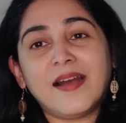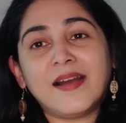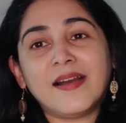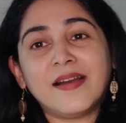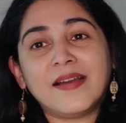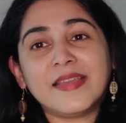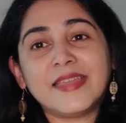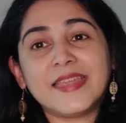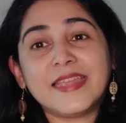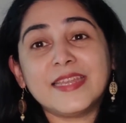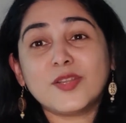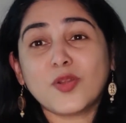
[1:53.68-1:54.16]

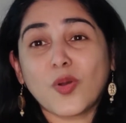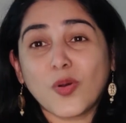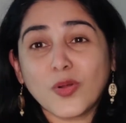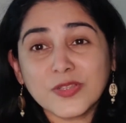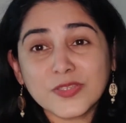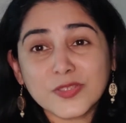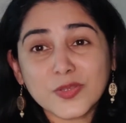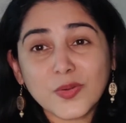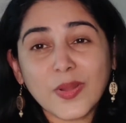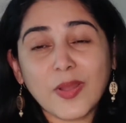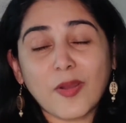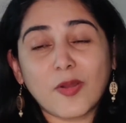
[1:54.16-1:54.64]
It
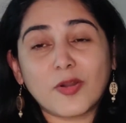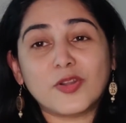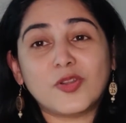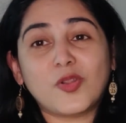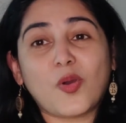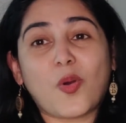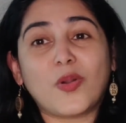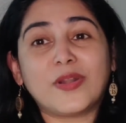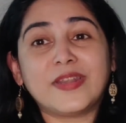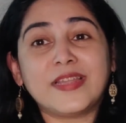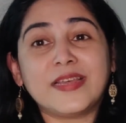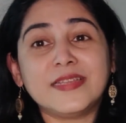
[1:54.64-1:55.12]
also
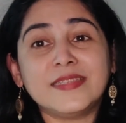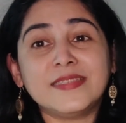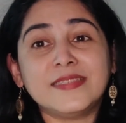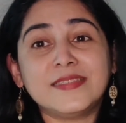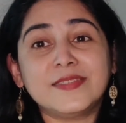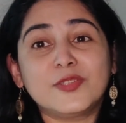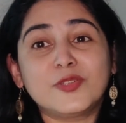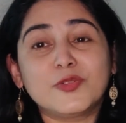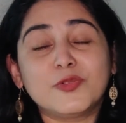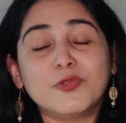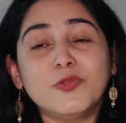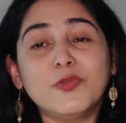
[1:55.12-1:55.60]
taught
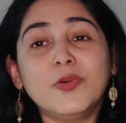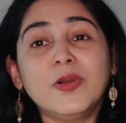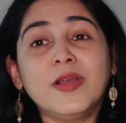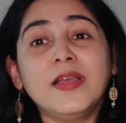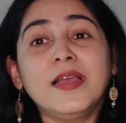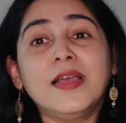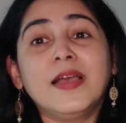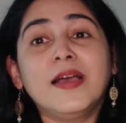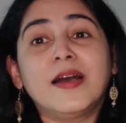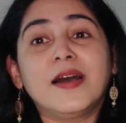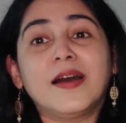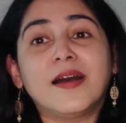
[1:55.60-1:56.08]
us to
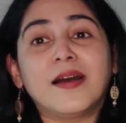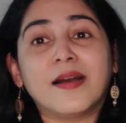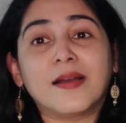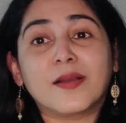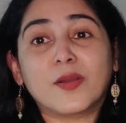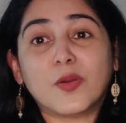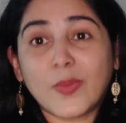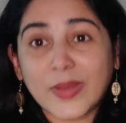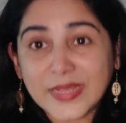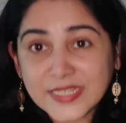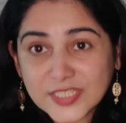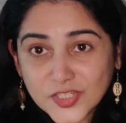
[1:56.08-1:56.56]

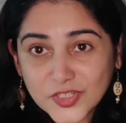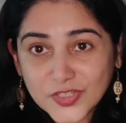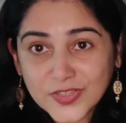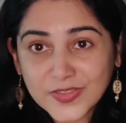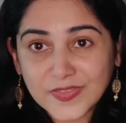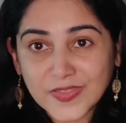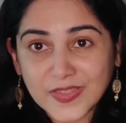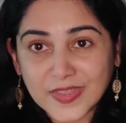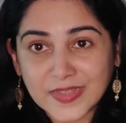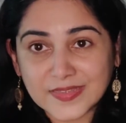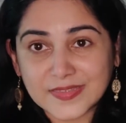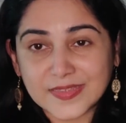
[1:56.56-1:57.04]

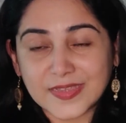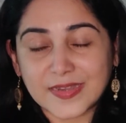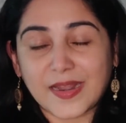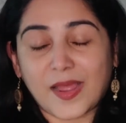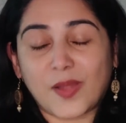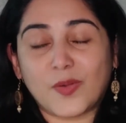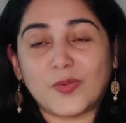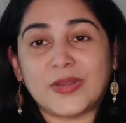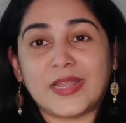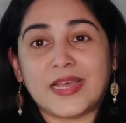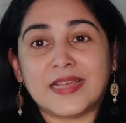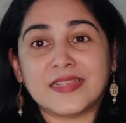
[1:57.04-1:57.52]
question things
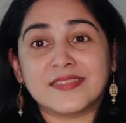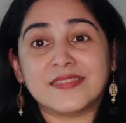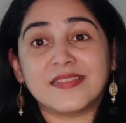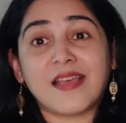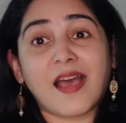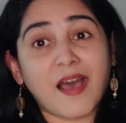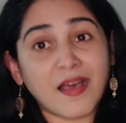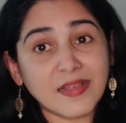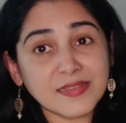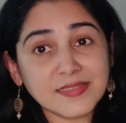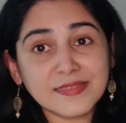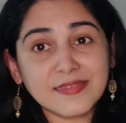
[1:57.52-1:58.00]
around us,
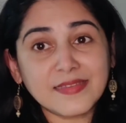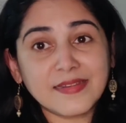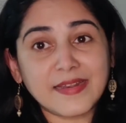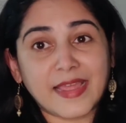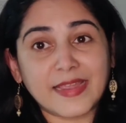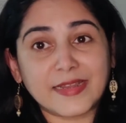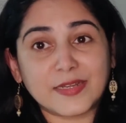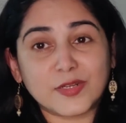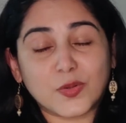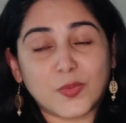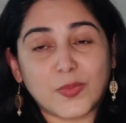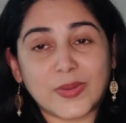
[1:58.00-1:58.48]
ask the
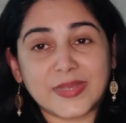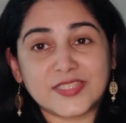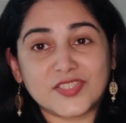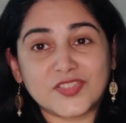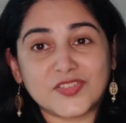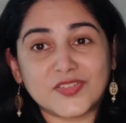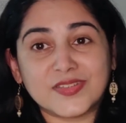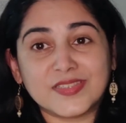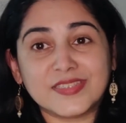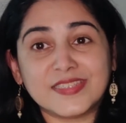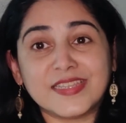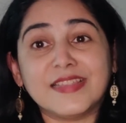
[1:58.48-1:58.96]
right
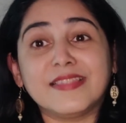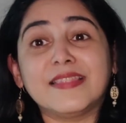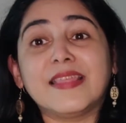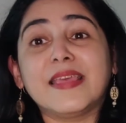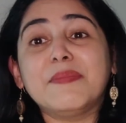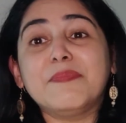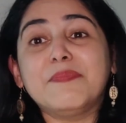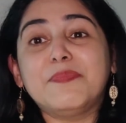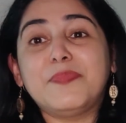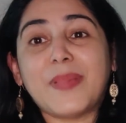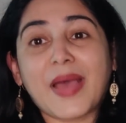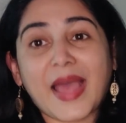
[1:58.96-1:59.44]
questions, and
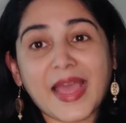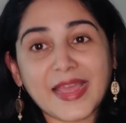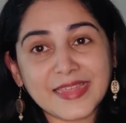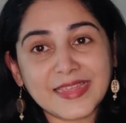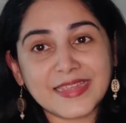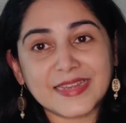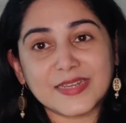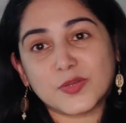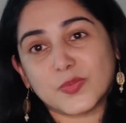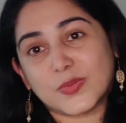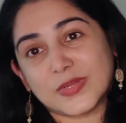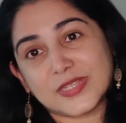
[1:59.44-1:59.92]
then
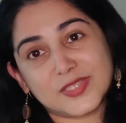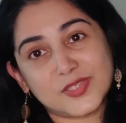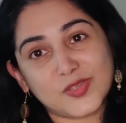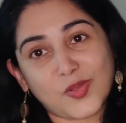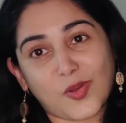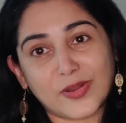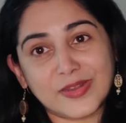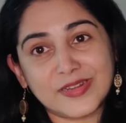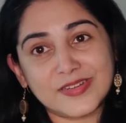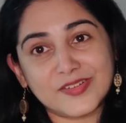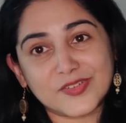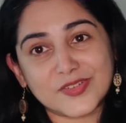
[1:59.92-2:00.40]
back it with
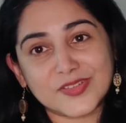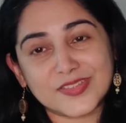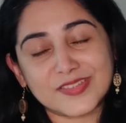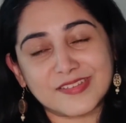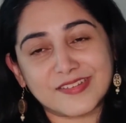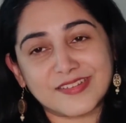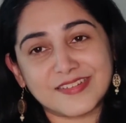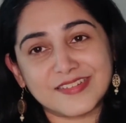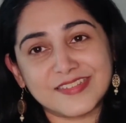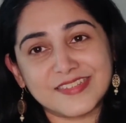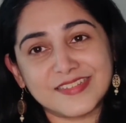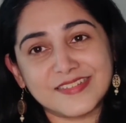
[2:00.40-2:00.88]
solid
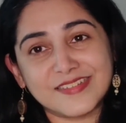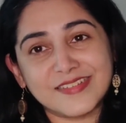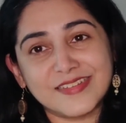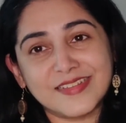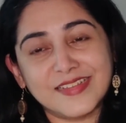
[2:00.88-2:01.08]
research.